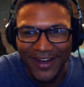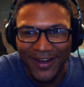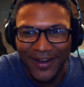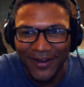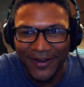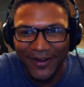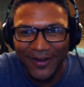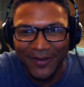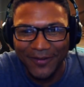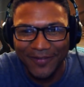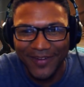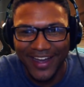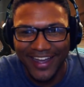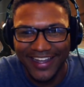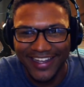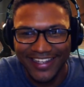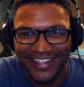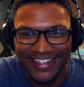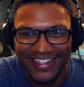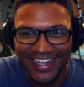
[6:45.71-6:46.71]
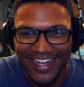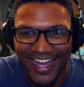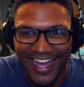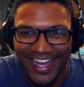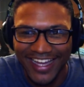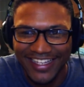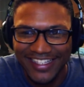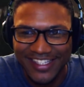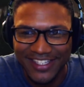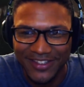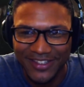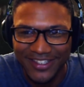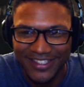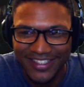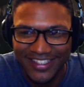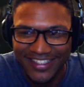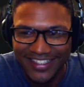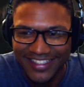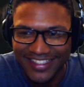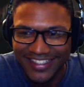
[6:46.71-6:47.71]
oh my god, dude.